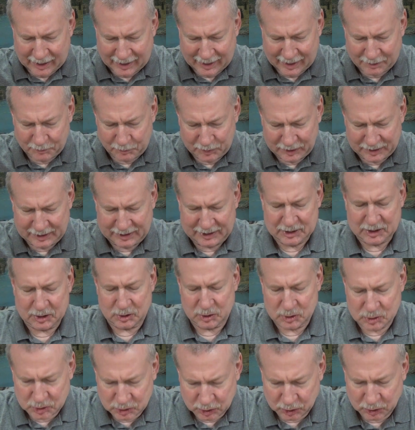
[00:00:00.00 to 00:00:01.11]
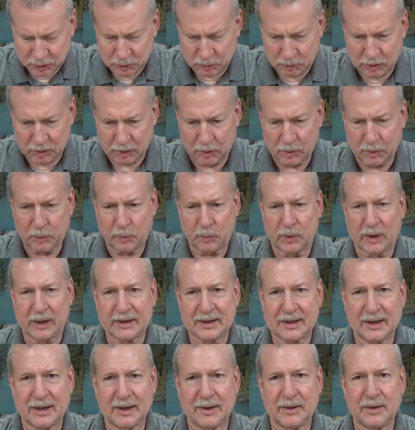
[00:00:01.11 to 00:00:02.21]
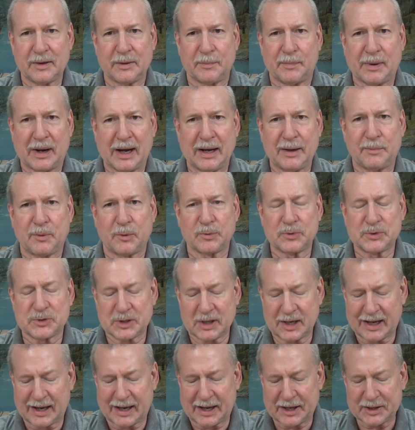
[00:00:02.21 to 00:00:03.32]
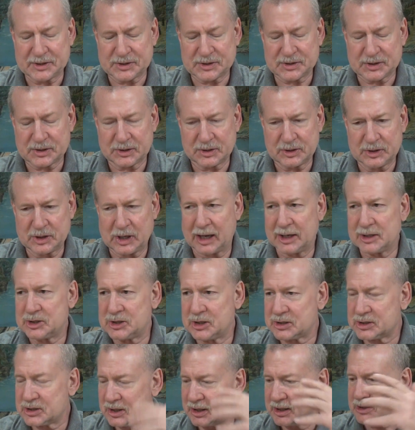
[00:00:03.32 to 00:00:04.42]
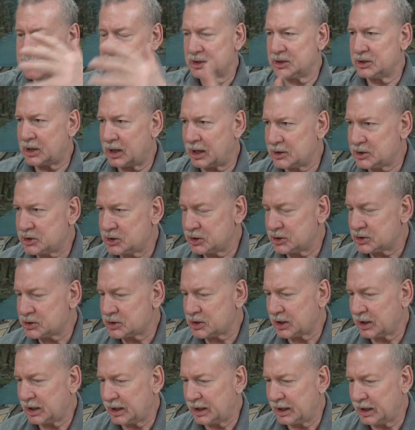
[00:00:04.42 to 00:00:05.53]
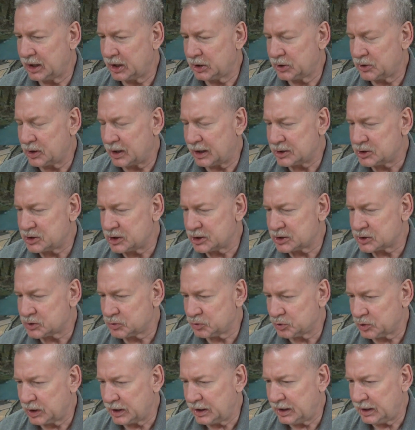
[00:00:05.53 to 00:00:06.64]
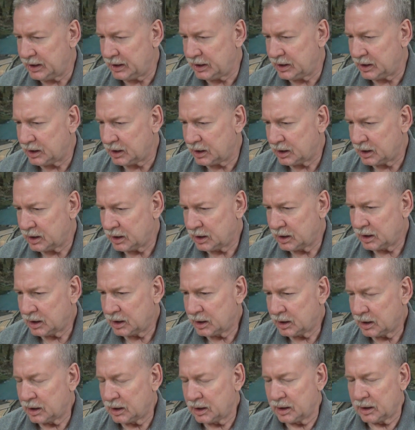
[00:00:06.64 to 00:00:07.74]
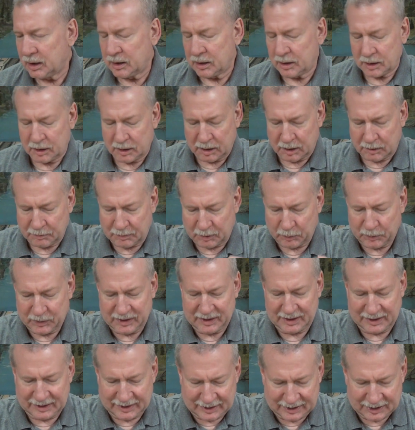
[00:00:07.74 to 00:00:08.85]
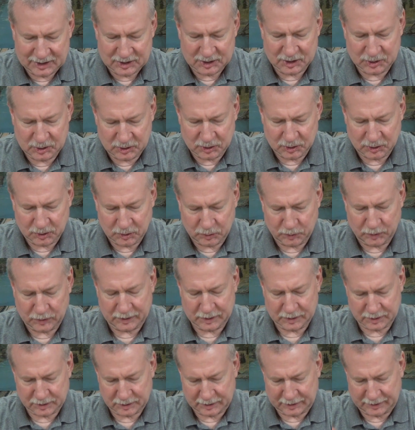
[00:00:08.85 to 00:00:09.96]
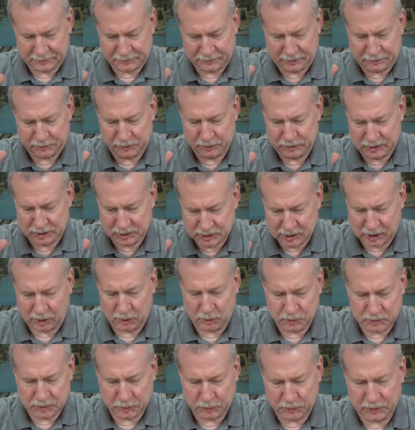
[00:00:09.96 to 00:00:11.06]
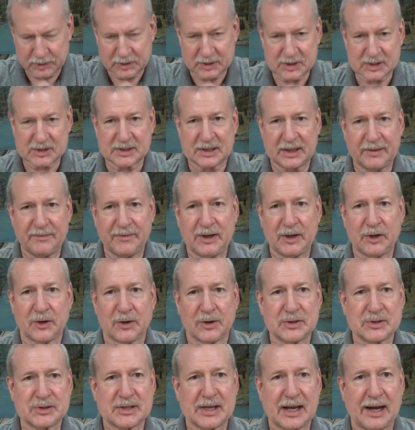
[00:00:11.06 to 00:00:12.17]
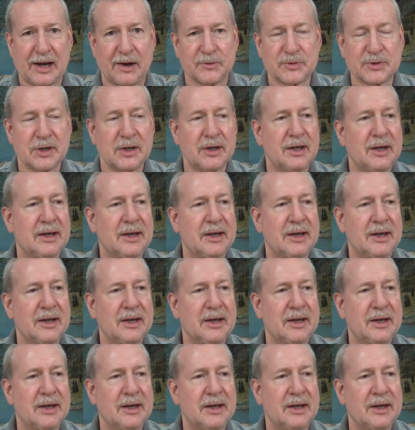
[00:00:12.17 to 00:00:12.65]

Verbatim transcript: and we need to do what the Bible says. Not just listen, not just hear, not just read, but we need to do. It. If, if we don't, we're deceiving ourselves.